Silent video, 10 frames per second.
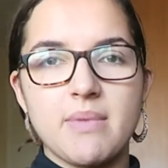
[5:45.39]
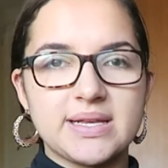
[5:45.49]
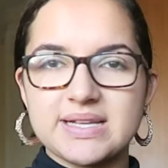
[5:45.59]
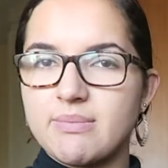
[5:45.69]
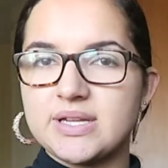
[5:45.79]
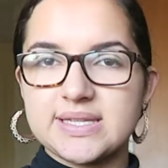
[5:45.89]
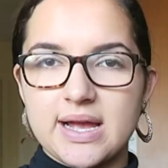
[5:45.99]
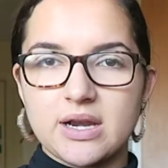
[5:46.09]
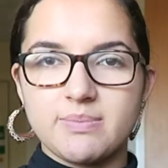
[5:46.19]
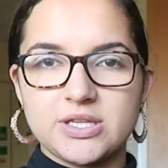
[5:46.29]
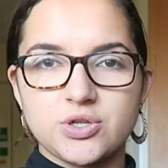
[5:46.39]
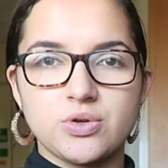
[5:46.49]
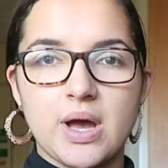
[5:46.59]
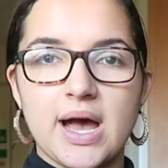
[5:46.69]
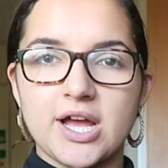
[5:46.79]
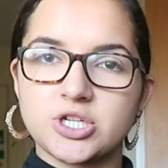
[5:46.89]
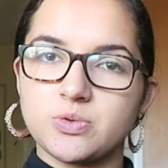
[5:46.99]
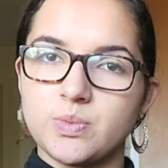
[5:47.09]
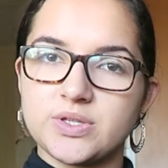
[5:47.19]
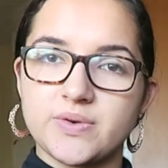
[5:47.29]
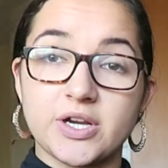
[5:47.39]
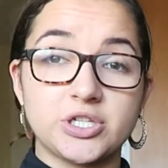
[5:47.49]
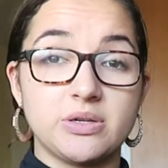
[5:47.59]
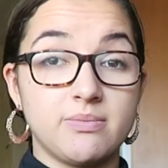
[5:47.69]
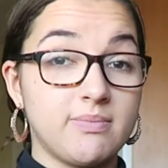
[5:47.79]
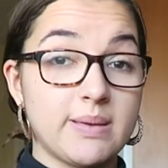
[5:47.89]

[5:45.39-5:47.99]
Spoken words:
examiners aren't going to be too harsh with direction.